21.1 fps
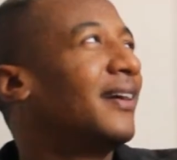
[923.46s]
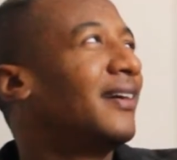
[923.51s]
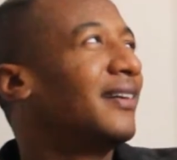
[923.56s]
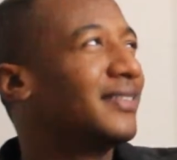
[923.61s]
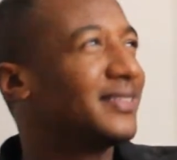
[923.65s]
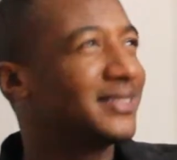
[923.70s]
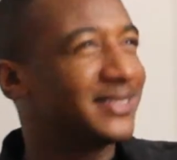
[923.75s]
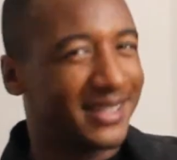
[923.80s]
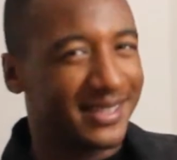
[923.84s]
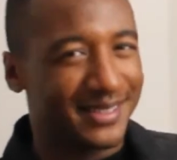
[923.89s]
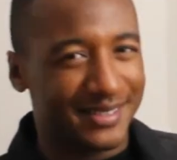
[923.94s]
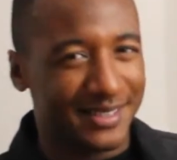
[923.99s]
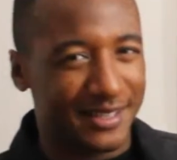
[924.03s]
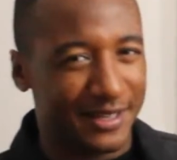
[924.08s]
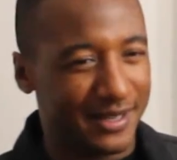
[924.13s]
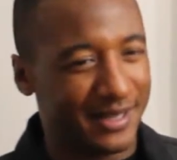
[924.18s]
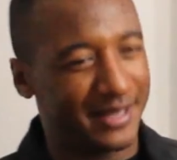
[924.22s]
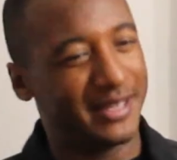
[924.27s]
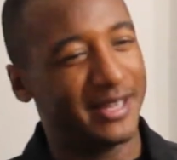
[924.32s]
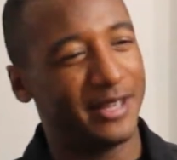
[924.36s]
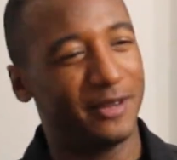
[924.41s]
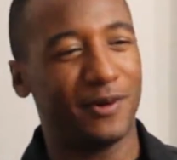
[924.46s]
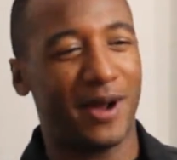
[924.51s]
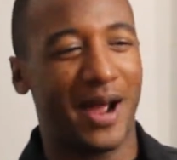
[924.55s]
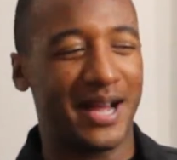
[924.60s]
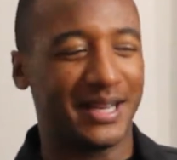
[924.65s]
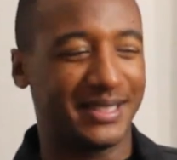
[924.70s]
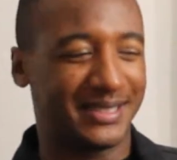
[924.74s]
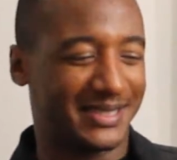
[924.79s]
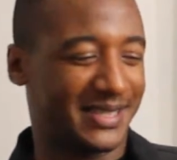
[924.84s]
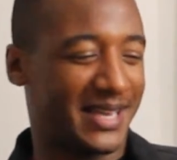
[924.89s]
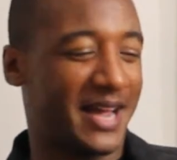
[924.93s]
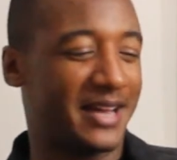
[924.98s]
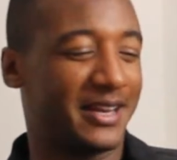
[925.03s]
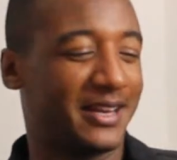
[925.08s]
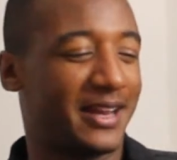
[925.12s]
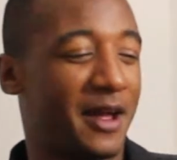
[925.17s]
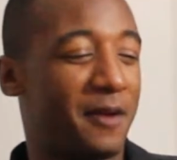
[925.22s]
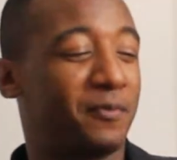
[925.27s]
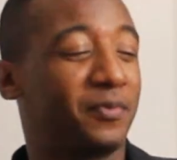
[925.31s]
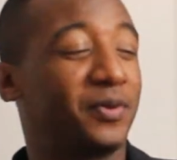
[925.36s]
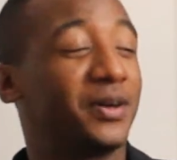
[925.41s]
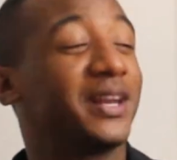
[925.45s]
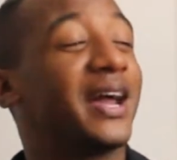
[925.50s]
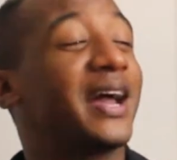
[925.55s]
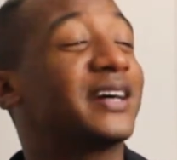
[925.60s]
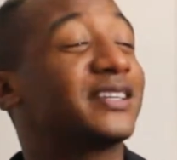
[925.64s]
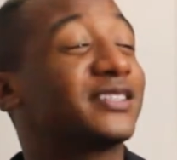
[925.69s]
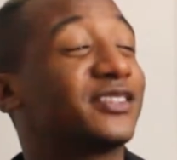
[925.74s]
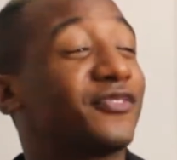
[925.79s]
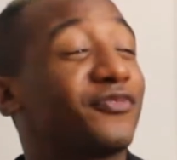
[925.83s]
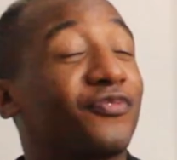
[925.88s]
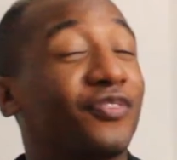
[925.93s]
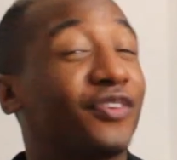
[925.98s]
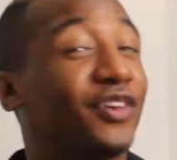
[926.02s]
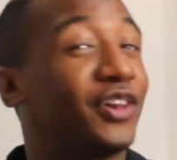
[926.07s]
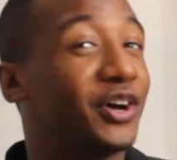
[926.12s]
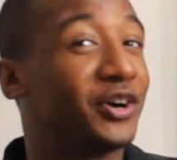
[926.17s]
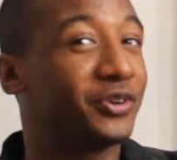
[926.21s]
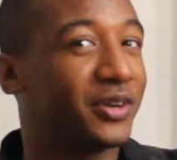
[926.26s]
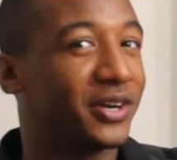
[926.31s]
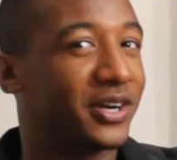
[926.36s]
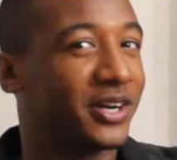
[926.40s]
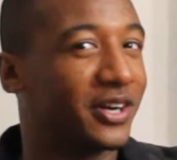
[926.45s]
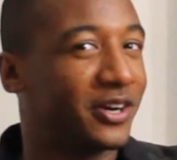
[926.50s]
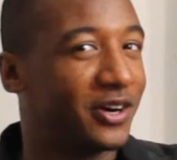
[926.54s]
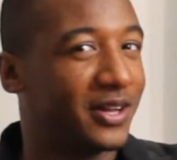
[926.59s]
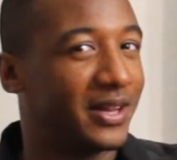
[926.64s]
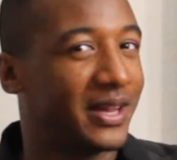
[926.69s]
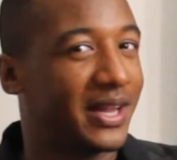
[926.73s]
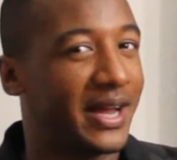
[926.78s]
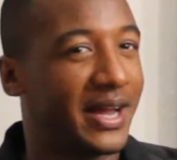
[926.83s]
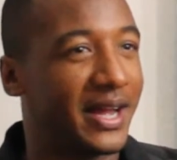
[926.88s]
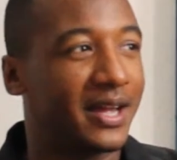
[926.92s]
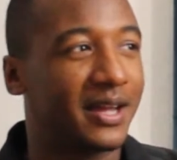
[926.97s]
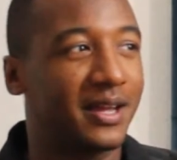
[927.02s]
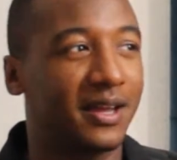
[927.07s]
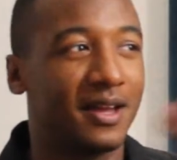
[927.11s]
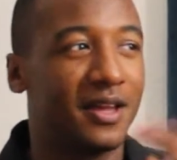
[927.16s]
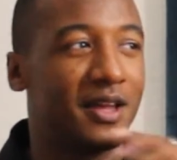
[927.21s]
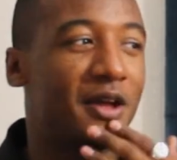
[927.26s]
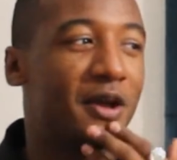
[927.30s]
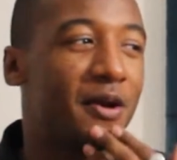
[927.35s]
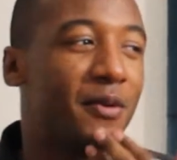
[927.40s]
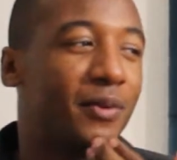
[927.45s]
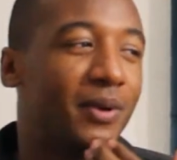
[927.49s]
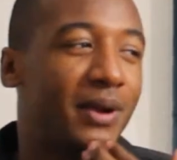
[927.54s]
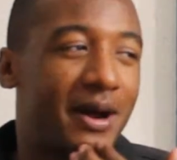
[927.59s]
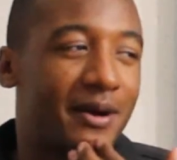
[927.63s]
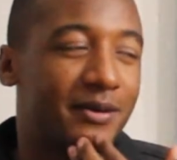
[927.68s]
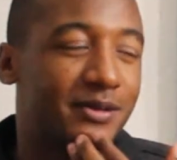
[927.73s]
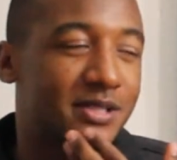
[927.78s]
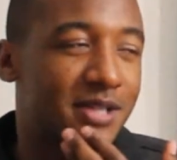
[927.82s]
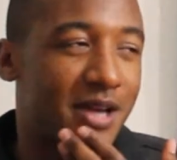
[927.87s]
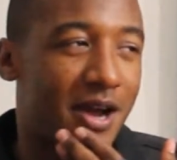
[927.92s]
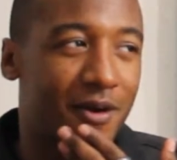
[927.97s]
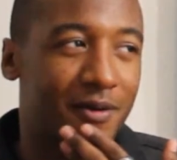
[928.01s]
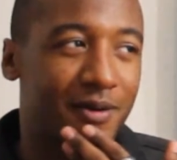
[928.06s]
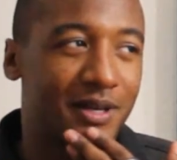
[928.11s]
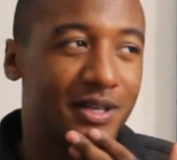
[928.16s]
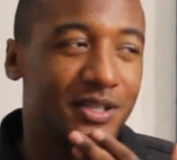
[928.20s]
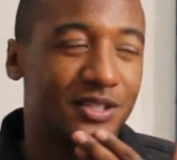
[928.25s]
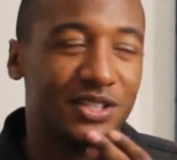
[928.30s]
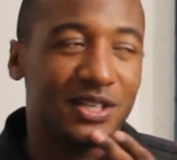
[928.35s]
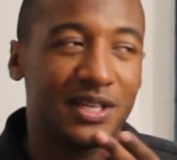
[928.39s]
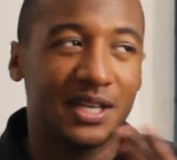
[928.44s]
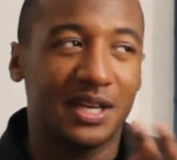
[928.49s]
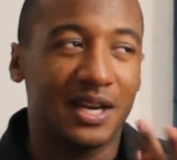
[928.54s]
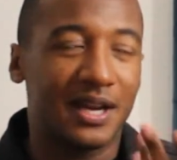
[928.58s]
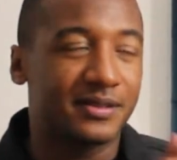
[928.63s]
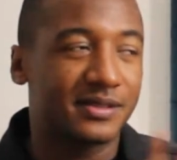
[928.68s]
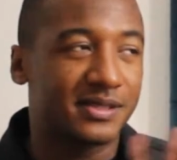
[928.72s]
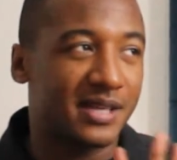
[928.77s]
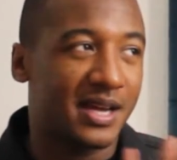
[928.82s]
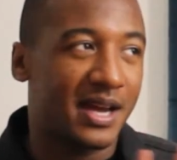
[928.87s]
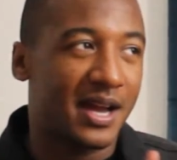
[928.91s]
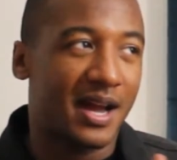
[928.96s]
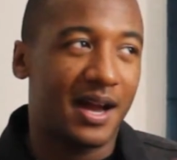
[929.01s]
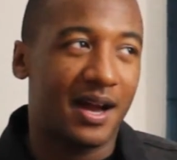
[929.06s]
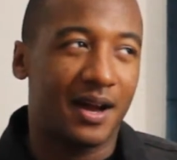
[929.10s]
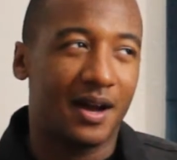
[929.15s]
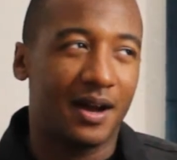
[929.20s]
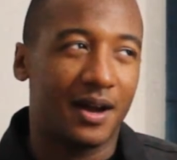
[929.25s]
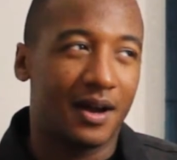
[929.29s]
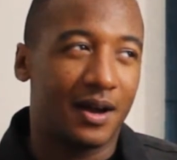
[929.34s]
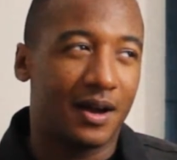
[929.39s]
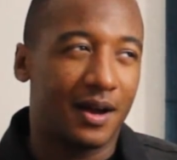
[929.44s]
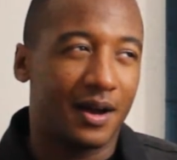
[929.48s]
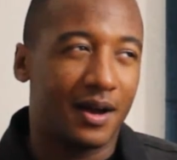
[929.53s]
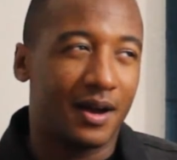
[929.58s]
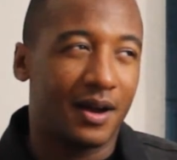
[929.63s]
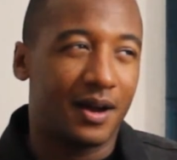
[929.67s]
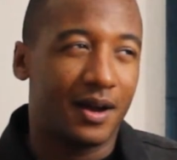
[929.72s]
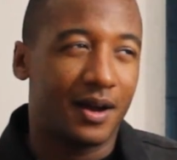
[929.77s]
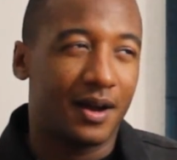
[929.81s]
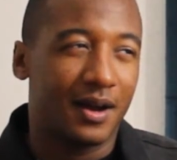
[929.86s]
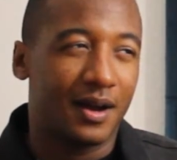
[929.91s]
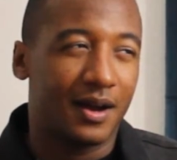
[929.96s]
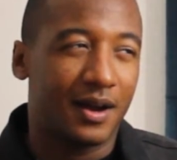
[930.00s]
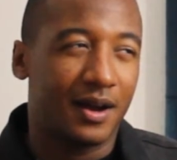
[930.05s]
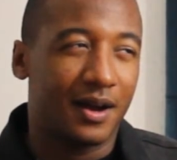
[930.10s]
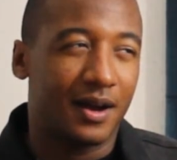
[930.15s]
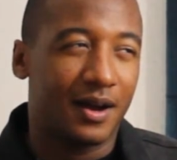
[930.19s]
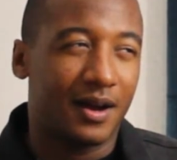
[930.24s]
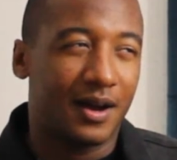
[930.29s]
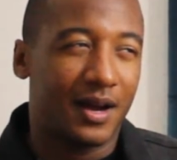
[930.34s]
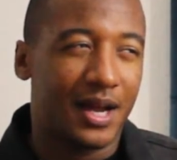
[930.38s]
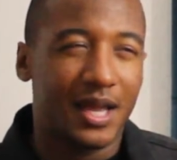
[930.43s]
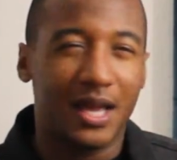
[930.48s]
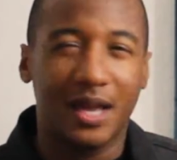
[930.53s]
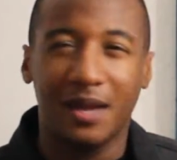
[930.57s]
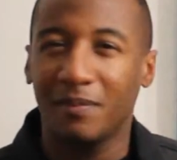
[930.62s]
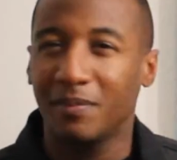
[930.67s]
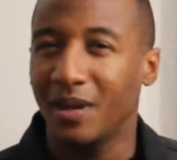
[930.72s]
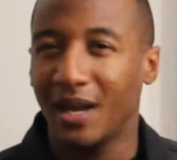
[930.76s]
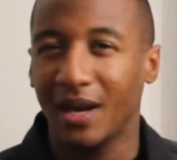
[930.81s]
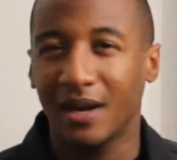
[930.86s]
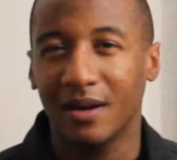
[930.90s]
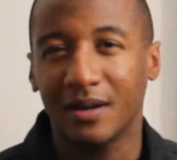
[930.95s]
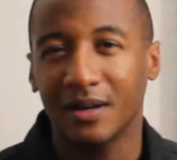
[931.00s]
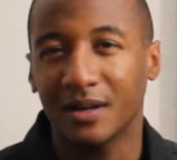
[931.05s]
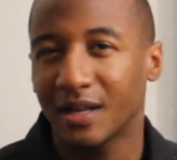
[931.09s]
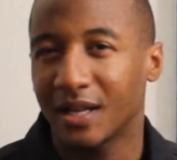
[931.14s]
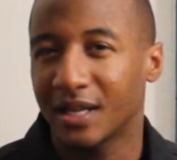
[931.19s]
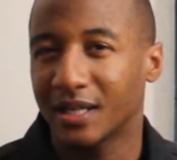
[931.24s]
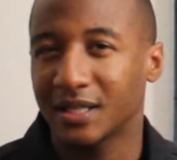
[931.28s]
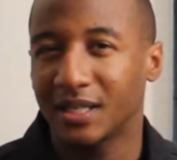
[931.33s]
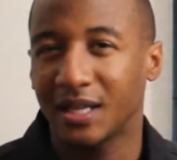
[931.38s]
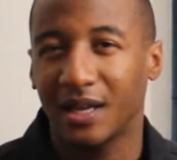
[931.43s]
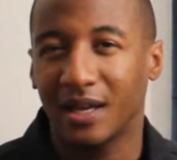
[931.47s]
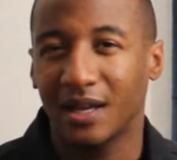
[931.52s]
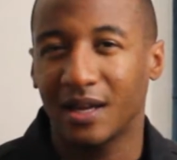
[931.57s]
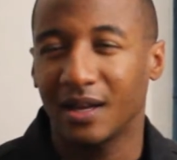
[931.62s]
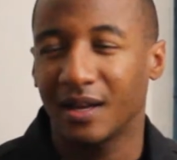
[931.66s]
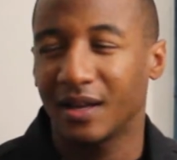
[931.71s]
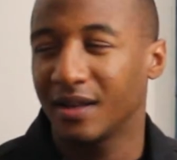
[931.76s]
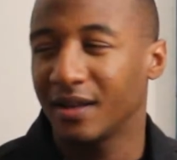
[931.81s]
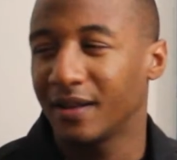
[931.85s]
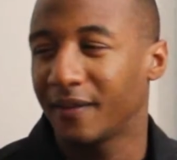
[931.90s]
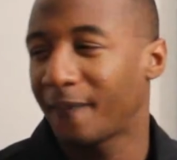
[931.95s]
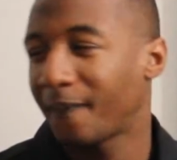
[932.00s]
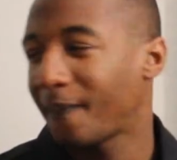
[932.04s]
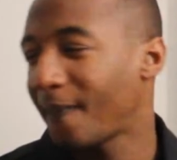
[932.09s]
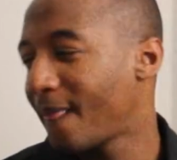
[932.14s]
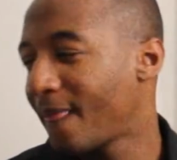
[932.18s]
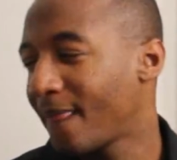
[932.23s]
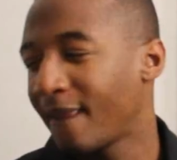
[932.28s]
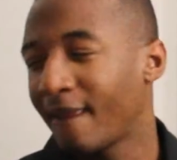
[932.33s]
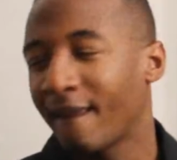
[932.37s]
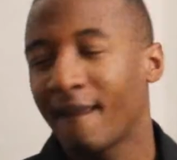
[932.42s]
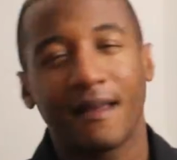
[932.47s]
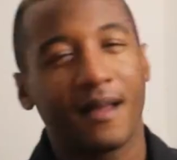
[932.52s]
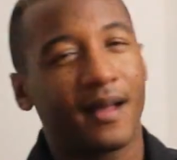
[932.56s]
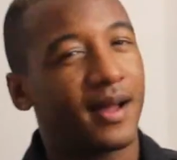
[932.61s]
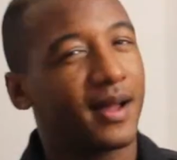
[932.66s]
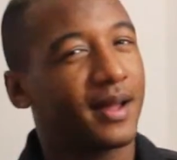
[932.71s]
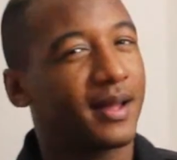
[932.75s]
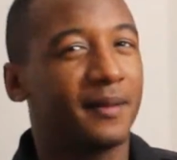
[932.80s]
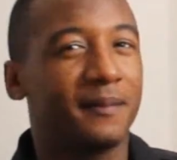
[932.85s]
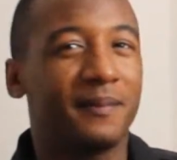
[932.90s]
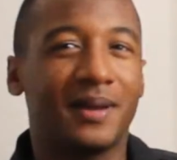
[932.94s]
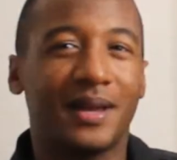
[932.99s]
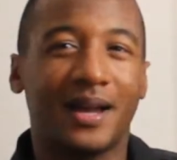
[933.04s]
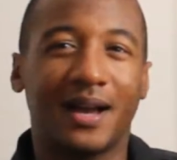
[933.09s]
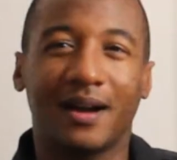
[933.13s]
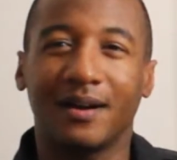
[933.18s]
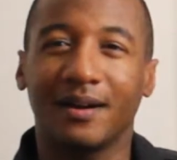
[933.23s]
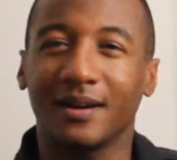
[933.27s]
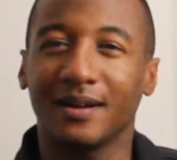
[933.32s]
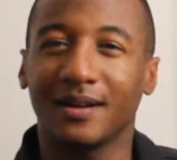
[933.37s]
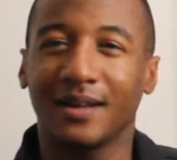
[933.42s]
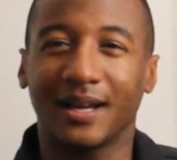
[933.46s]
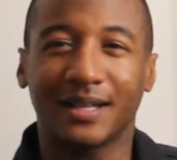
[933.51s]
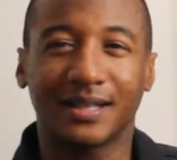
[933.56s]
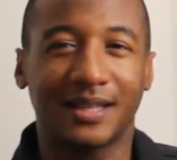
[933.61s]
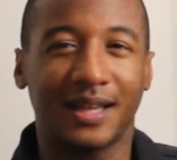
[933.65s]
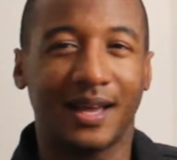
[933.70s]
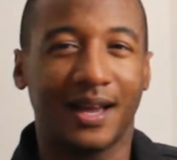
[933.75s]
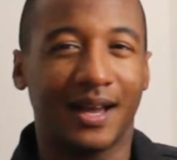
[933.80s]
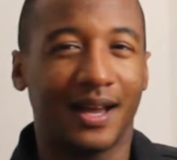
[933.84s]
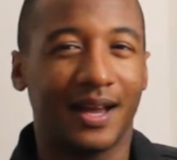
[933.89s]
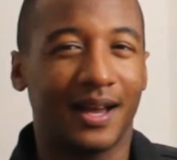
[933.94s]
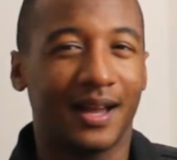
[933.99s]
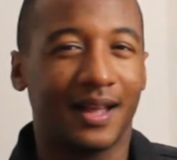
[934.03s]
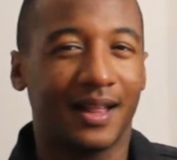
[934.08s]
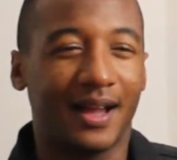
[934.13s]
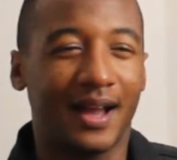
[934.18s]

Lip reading: you shared that. And then I just kind of like put it as a floater on like what I was already drinking. I was like, I can't be out here like that. I can't be out here like that.